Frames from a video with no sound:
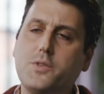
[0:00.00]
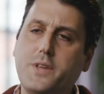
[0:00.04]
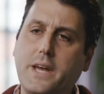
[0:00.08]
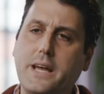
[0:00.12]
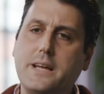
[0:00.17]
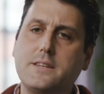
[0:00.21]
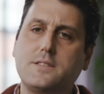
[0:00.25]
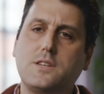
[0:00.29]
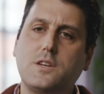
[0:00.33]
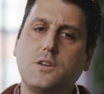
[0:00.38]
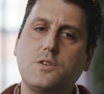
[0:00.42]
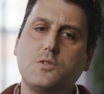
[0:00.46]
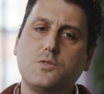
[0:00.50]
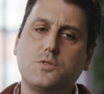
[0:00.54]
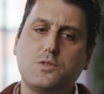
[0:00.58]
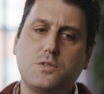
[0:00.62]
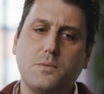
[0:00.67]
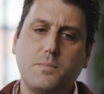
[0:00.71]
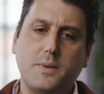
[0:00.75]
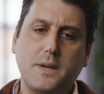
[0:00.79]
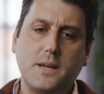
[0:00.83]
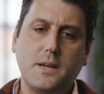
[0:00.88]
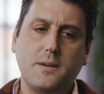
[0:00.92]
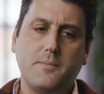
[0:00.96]
old days, it used
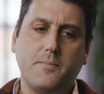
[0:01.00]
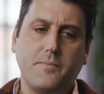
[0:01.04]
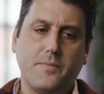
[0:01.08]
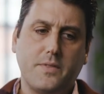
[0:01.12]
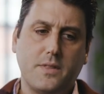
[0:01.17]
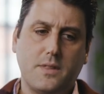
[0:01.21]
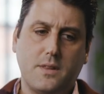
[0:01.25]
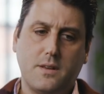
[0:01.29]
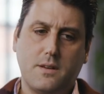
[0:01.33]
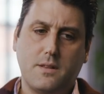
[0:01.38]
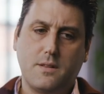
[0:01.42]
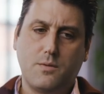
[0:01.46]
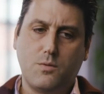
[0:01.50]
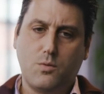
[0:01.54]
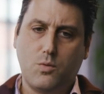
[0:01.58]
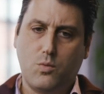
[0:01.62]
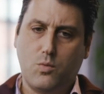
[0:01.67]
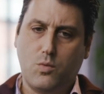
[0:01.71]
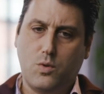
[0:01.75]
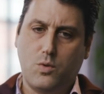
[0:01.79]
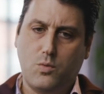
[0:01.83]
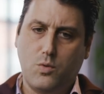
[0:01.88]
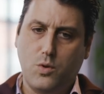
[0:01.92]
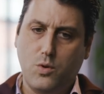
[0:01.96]
to be
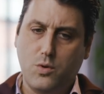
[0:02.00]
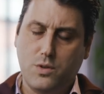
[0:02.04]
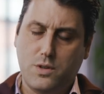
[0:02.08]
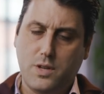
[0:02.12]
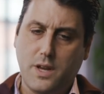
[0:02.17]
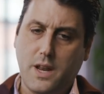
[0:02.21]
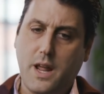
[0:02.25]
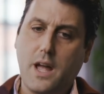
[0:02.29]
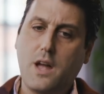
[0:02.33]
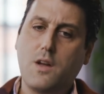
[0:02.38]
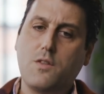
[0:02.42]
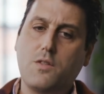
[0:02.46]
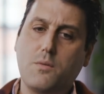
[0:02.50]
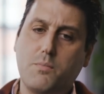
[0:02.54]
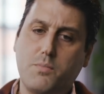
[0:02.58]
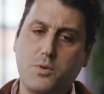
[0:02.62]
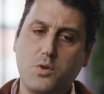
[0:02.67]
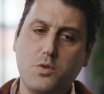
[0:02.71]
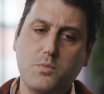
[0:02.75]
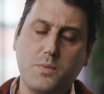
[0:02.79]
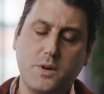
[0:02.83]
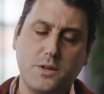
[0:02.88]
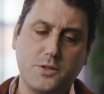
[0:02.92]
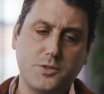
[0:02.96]
today the
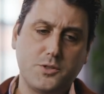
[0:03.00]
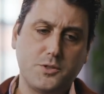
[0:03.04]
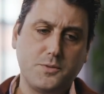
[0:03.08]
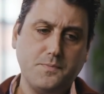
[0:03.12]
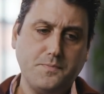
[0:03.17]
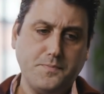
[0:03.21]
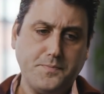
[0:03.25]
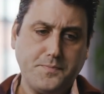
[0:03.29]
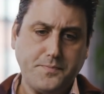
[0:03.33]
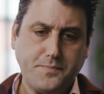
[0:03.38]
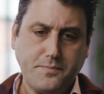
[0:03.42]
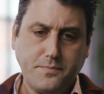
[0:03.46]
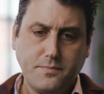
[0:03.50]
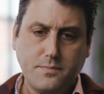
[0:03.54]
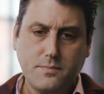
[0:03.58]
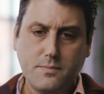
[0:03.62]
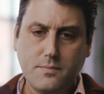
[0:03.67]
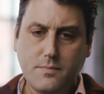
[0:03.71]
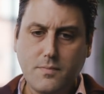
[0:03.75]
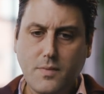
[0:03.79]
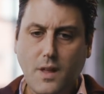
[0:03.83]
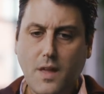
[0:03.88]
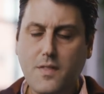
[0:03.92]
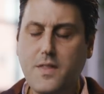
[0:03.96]
boomers
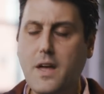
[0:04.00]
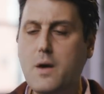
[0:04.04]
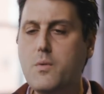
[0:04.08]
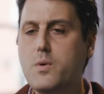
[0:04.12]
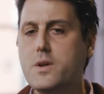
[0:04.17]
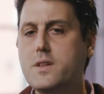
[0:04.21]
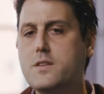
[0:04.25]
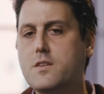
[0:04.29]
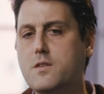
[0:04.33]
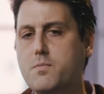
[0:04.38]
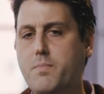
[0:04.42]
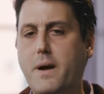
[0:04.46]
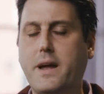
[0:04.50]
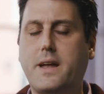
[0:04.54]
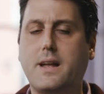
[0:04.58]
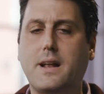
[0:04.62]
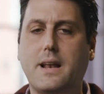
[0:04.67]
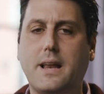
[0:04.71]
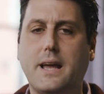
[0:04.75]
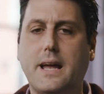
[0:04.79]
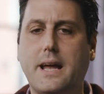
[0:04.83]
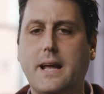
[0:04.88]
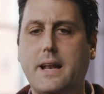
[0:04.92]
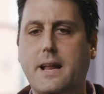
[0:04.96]
they would
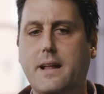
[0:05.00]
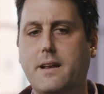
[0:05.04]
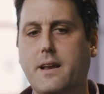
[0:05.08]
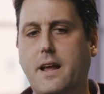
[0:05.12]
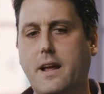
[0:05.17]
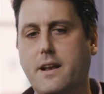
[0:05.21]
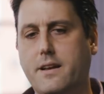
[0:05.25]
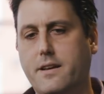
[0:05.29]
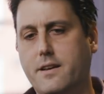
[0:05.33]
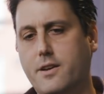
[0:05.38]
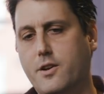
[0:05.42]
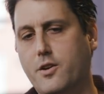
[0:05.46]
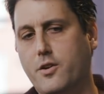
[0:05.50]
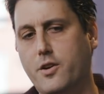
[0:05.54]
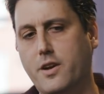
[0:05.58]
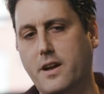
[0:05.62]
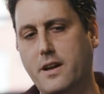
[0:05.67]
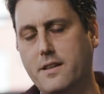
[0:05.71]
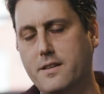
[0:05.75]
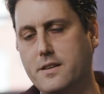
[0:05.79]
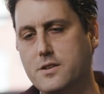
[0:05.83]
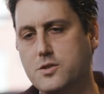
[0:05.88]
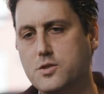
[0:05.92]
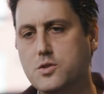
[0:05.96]
speculate, and you know, you
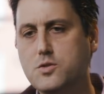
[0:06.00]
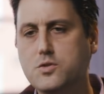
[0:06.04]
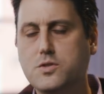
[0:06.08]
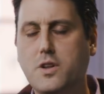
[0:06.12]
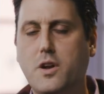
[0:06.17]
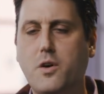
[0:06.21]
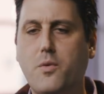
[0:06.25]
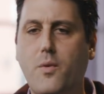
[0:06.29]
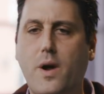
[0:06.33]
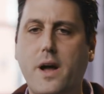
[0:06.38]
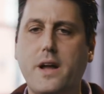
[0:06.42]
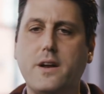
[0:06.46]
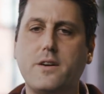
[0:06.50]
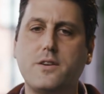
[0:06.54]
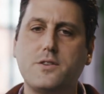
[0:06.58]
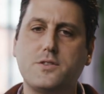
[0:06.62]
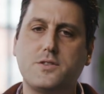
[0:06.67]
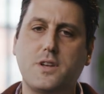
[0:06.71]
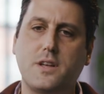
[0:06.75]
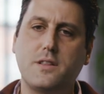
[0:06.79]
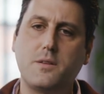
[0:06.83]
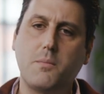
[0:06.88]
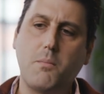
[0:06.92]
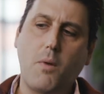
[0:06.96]
get these newsletter
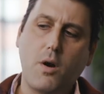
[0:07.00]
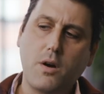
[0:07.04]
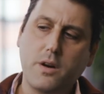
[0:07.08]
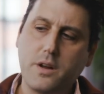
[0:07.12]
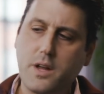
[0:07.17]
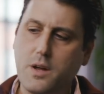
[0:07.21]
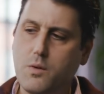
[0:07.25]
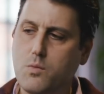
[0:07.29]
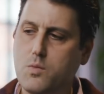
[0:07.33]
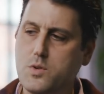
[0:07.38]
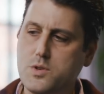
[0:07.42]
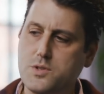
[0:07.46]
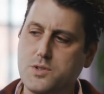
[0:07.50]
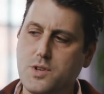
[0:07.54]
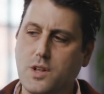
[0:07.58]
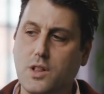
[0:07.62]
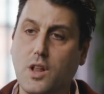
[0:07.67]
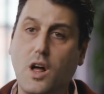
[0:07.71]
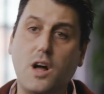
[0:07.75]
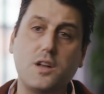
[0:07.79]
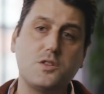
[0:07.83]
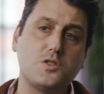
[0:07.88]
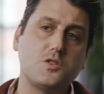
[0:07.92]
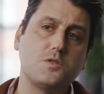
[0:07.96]
writers, and the market was a
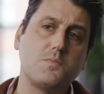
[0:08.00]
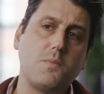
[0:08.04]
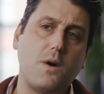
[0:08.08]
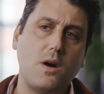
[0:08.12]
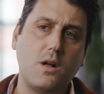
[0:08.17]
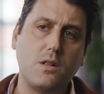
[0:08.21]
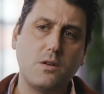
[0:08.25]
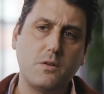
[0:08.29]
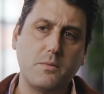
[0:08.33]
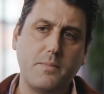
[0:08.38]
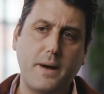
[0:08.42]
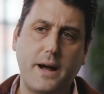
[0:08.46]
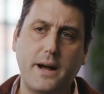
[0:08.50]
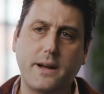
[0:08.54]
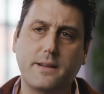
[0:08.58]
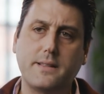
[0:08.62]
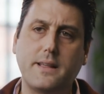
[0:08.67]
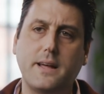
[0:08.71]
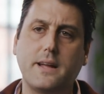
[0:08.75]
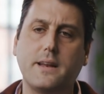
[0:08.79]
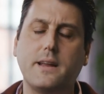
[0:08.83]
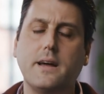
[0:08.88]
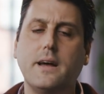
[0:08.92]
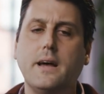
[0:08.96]
lot smaller back
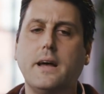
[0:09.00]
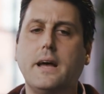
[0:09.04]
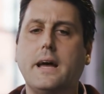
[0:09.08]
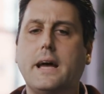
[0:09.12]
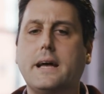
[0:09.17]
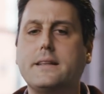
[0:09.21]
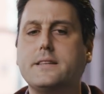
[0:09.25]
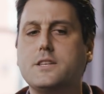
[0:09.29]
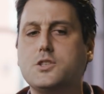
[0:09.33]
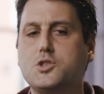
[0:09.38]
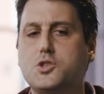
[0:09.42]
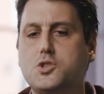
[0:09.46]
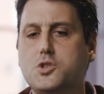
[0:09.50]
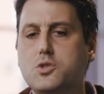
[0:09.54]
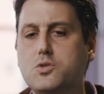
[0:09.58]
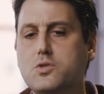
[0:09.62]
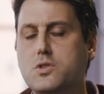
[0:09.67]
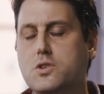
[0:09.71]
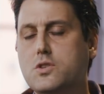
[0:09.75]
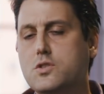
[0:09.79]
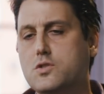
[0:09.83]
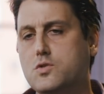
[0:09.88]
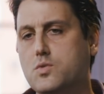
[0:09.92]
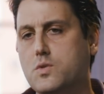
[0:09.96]
then. And these
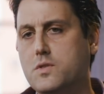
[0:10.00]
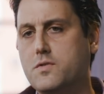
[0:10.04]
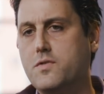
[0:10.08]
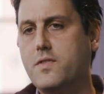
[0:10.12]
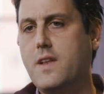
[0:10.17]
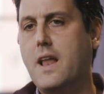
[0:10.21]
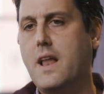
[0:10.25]
juniors would